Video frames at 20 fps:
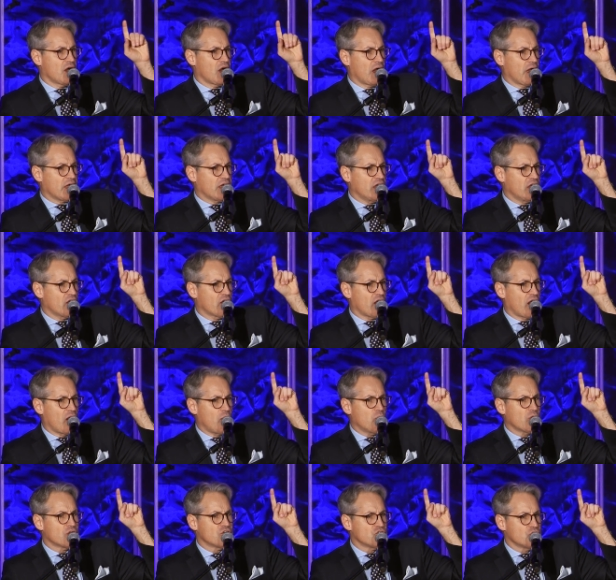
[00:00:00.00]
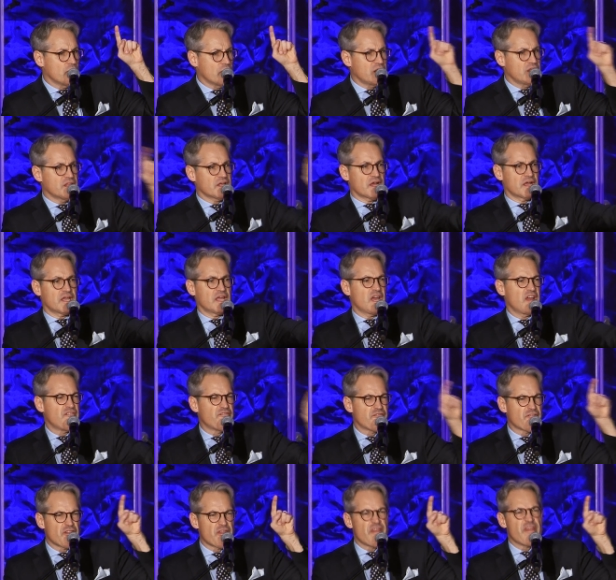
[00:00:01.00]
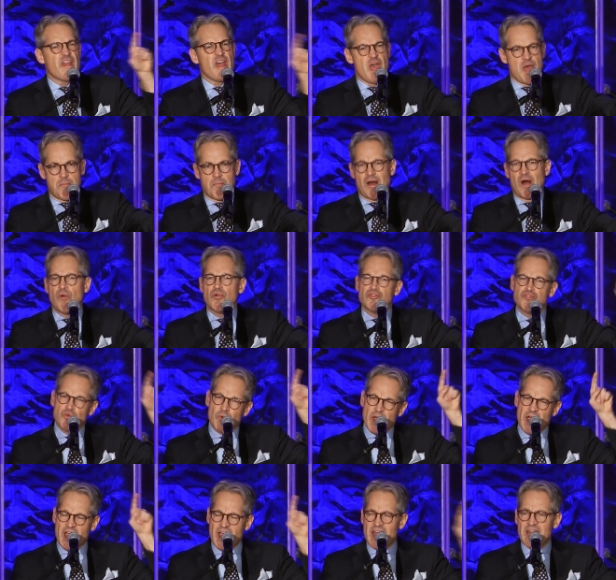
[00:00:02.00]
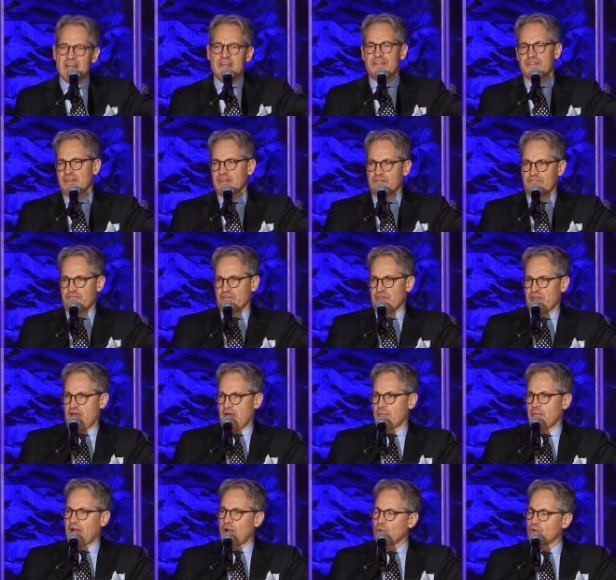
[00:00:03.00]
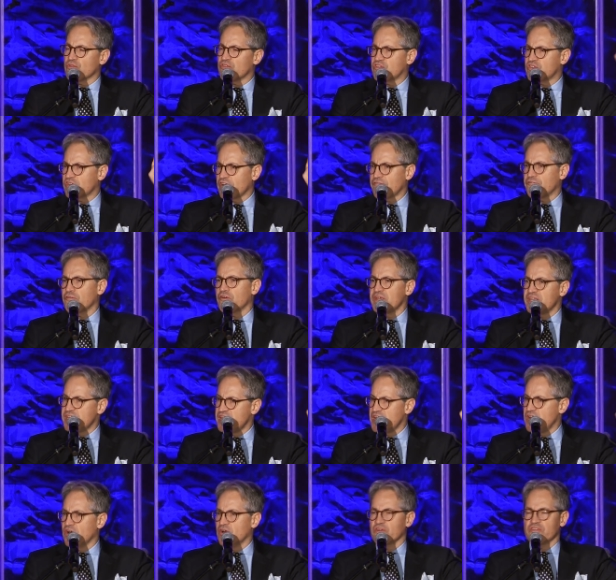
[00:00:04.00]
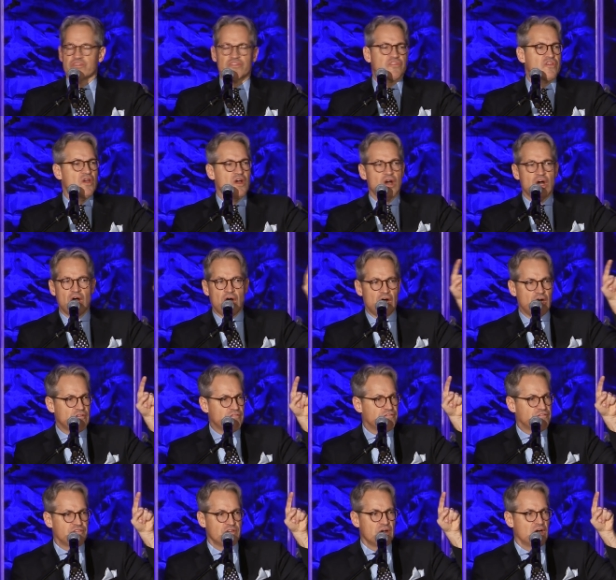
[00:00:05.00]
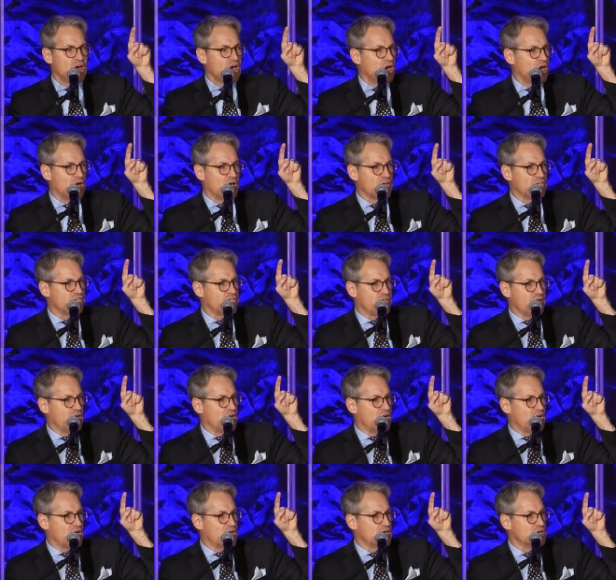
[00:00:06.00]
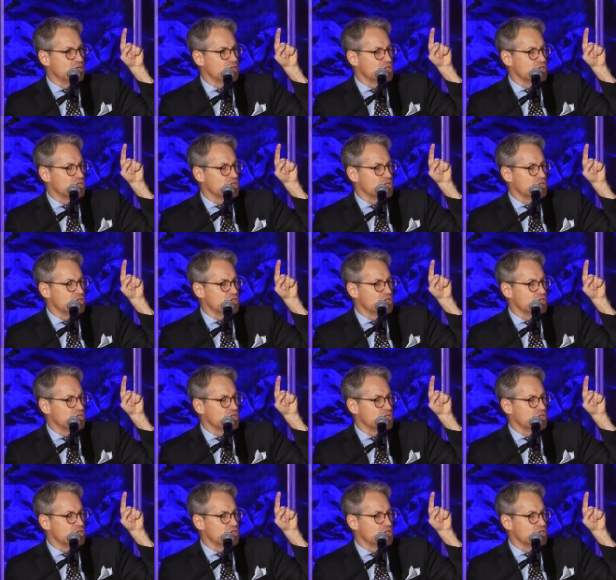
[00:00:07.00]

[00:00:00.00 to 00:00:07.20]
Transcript: I care. I want to do anything I can for them. I will do anything for them. I will suffer years of, of uh,